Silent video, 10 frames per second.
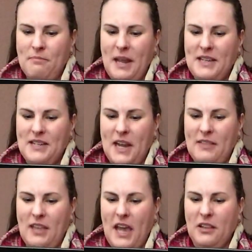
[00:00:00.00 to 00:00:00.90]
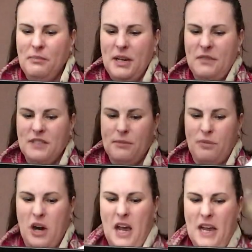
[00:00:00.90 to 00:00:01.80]
Maintain the element of
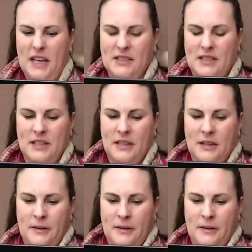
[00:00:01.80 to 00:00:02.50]
surprise.